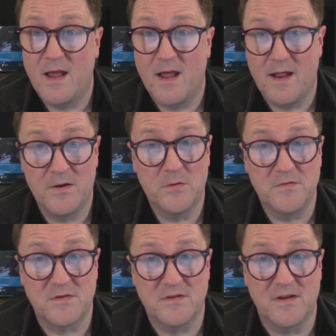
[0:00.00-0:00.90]
and no
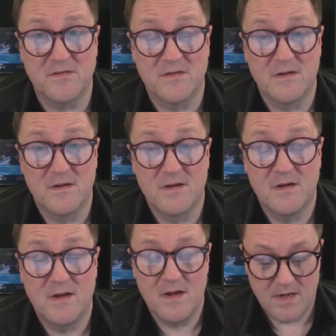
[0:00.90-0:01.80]
success.
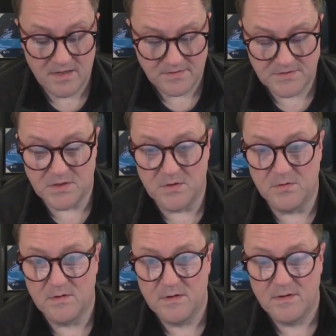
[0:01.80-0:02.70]
So